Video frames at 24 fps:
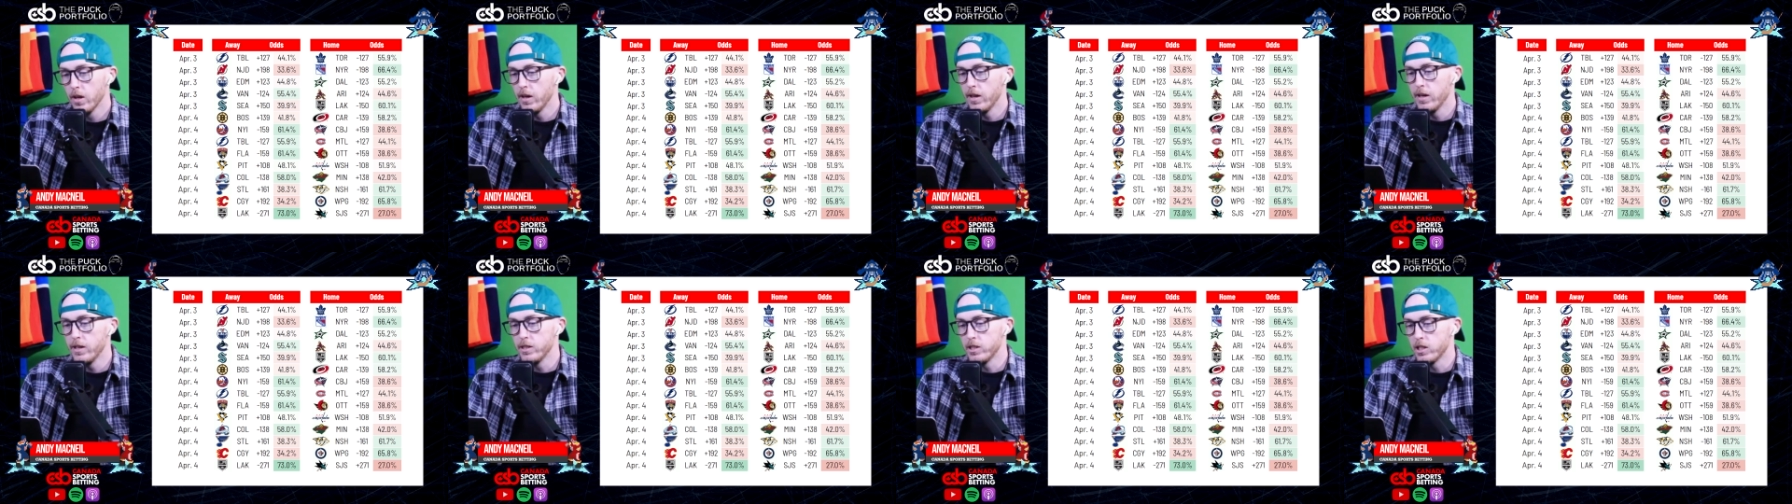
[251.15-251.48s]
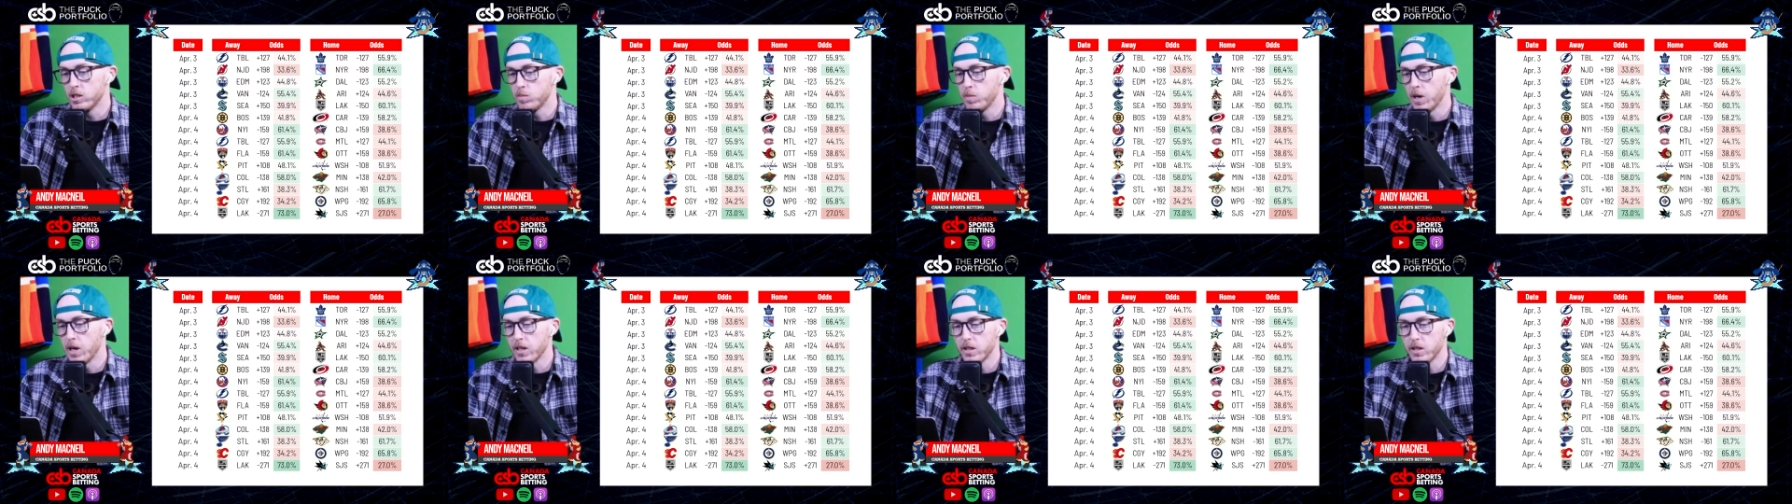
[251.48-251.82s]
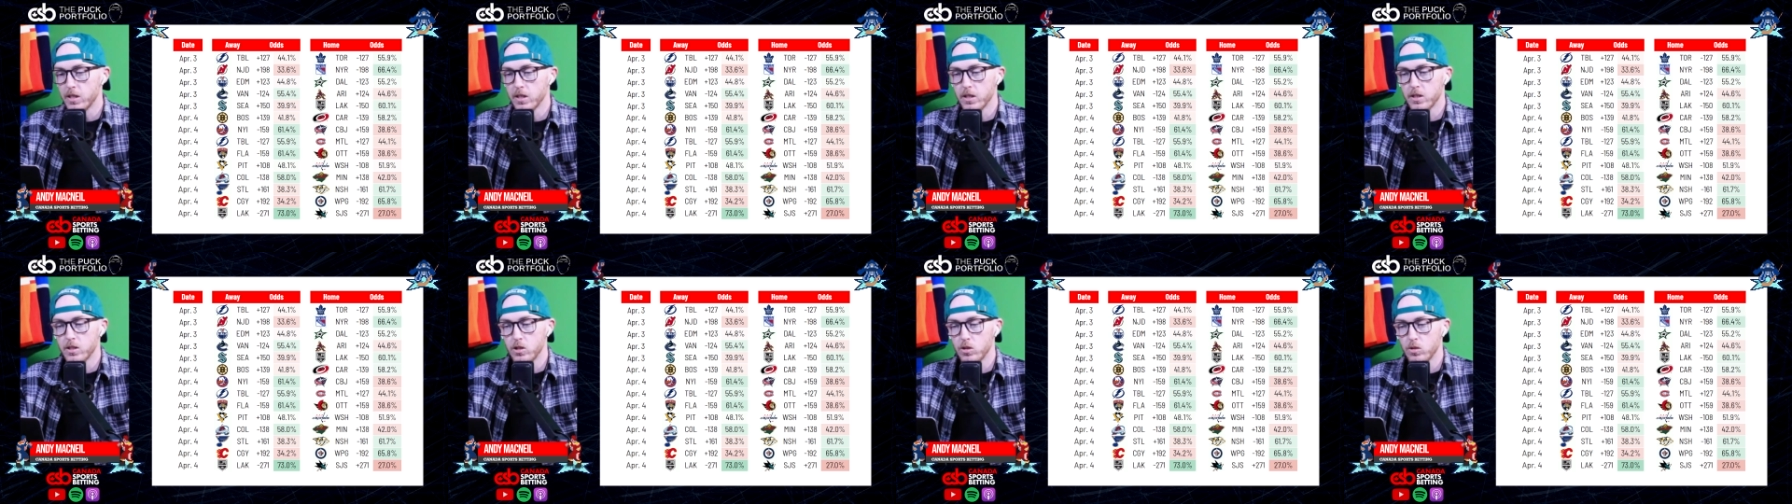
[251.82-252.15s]
is
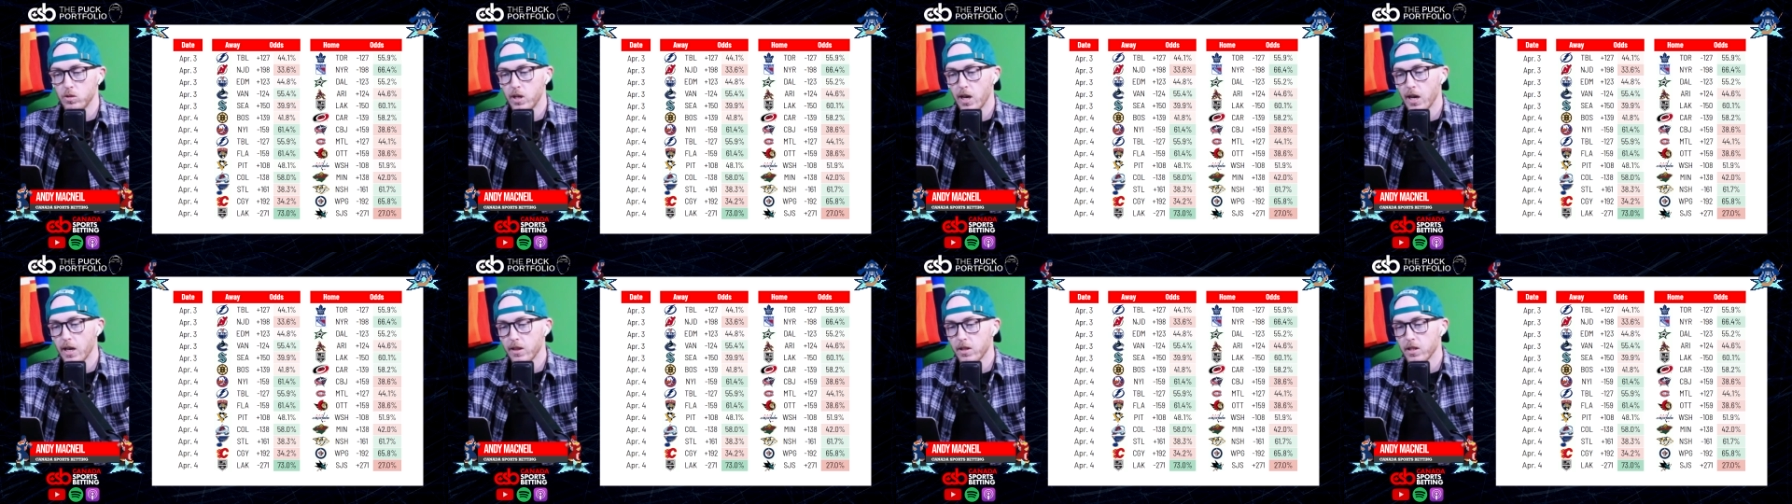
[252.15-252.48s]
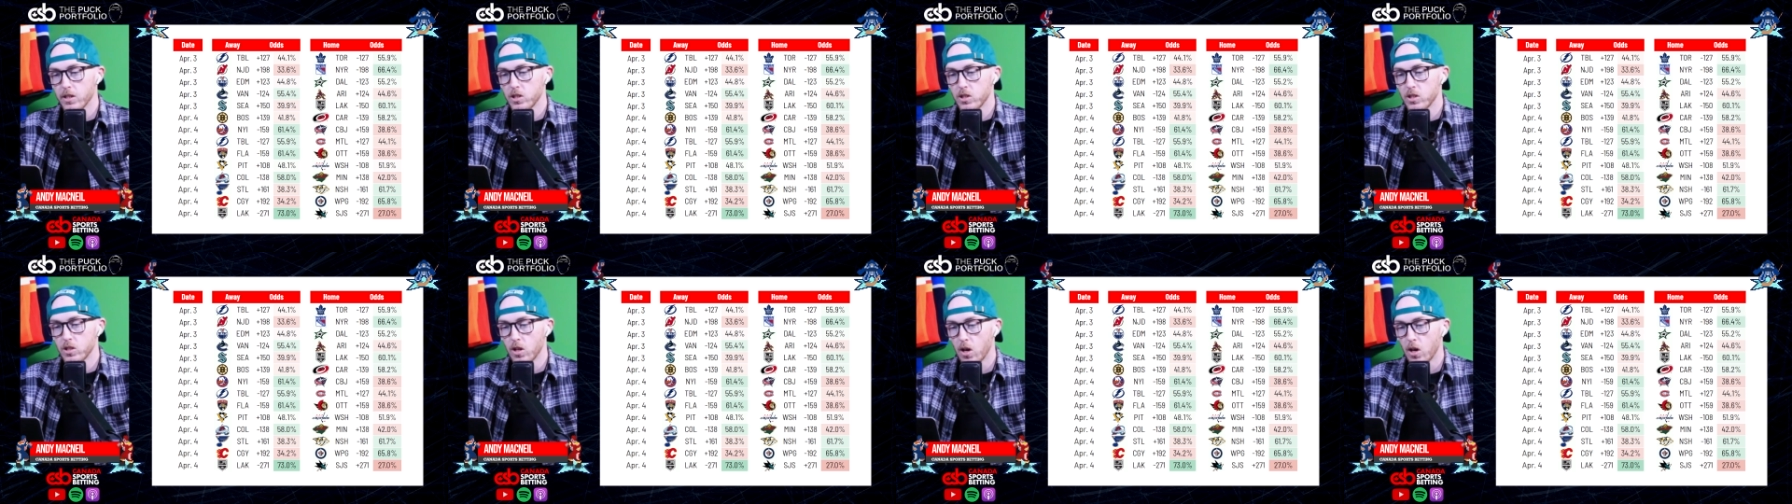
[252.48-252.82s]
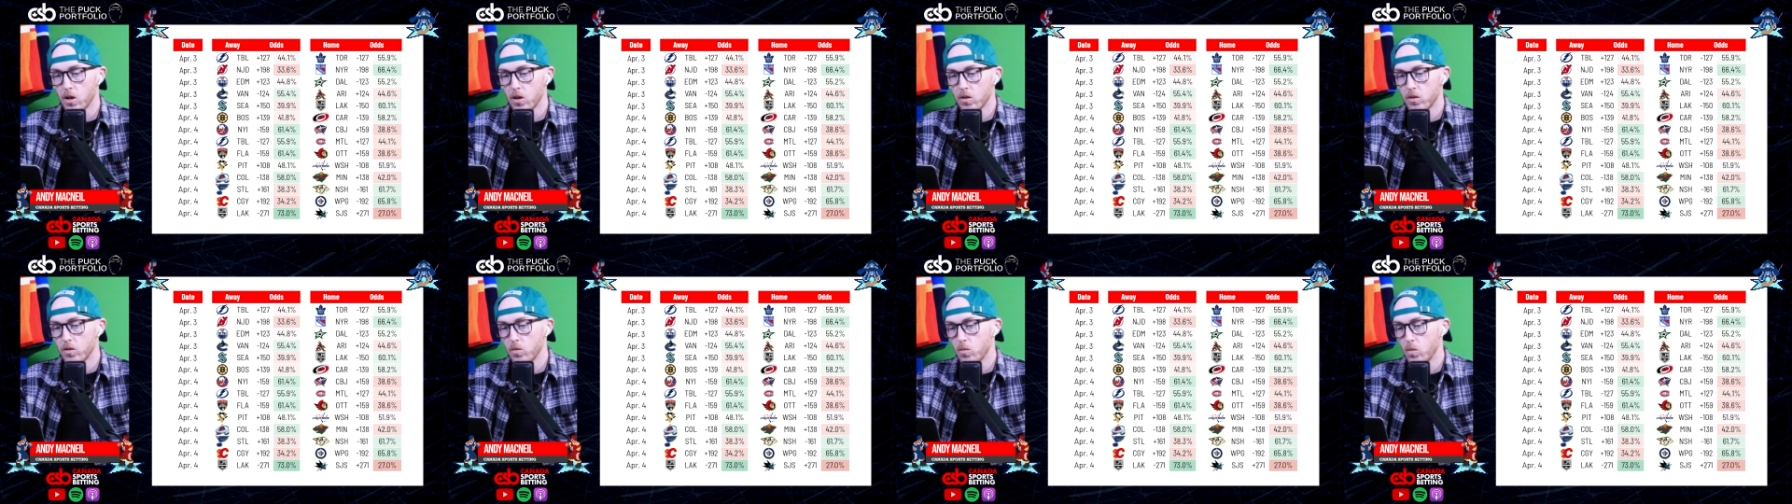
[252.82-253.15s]
expected to get the start,